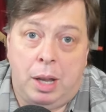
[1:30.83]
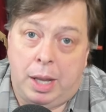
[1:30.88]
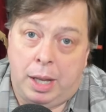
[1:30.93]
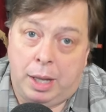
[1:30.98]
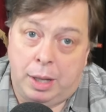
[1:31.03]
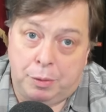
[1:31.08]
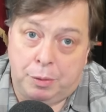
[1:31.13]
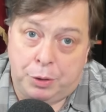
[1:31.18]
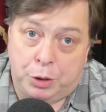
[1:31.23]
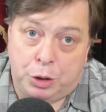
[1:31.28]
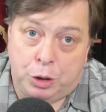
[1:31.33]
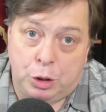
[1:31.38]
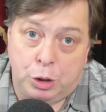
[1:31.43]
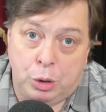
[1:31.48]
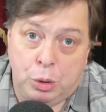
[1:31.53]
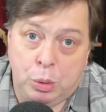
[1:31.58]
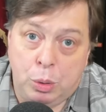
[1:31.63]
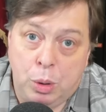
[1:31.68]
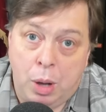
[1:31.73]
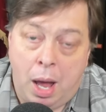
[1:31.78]
If
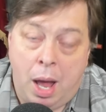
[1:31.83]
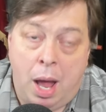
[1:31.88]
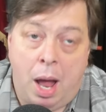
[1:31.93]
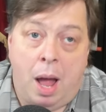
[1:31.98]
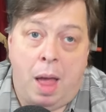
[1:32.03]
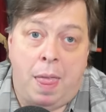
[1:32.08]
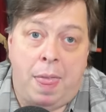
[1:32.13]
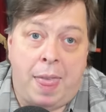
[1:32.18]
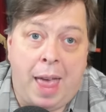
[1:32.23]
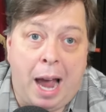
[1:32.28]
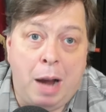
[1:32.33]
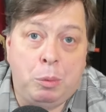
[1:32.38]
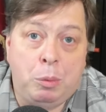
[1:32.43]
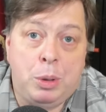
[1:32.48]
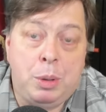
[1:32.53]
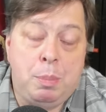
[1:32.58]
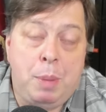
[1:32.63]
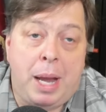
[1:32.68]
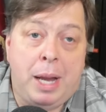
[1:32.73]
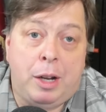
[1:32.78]
true, that
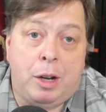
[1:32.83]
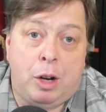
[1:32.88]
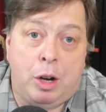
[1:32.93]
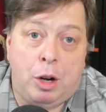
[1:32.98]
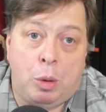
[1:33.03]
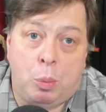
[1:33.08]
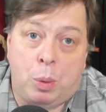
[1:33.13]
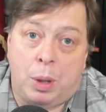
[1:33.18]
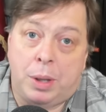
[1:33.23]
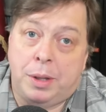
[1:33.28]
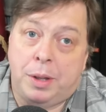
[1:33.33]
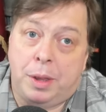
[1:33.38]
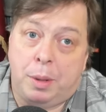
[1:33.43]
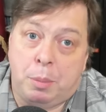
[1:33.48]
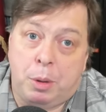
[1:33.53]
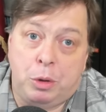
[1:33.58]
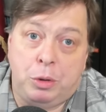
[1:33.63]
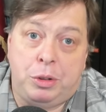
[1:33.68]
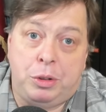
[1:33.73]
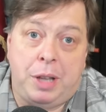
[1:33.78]
would make her one of the
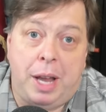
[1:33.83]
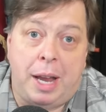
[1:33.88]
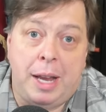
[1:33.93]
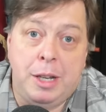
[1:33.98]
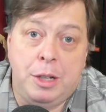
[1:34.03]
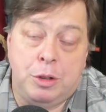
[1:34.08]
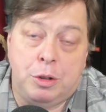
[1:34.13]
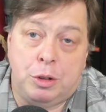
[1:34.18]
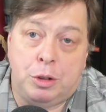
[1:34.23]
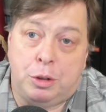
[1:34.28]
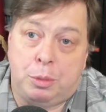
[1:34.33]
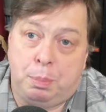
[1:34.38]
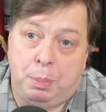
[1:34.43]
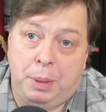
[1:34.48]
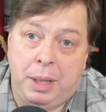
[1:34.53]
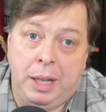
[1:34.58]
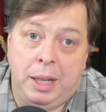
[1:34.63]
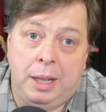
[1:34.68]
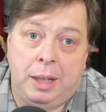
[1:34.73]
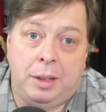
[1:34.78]
most dangerous
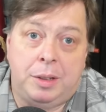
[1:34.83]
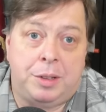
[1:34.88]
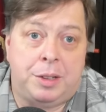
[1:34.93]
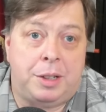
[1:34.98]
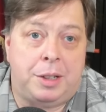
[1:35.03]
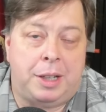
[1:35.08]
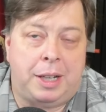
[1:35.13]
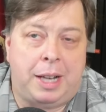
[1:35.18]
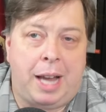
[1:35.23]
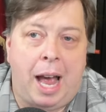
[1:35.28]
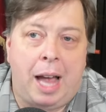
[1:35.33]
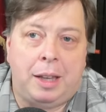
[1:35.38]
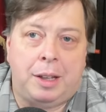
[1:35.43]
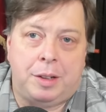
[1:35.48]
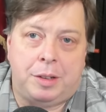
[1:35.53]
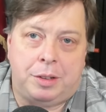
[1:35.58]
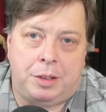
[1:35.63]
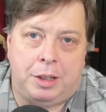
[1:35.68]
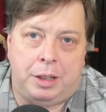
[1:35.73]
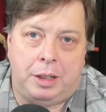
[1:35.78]
beings in the
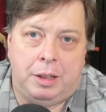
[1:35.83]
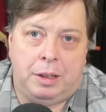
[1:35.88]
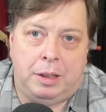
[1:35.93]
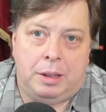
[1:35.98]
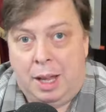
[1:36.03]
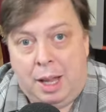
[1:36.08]
galaxy.